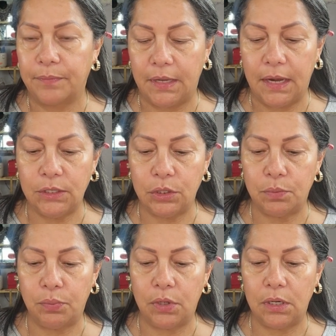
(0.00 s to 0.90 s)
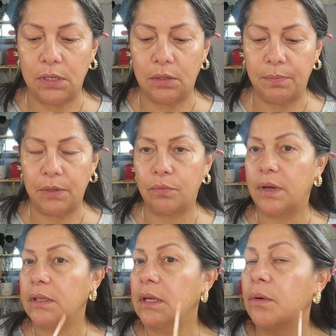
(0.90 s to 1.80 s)
Then I just put a little bit
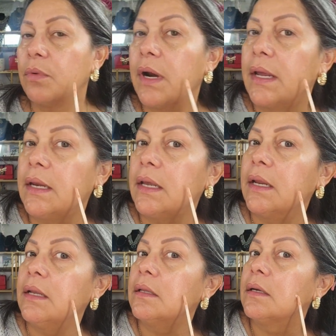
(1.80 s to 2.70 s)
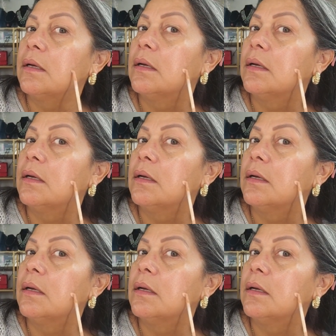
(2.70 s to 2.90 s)
right there where I need it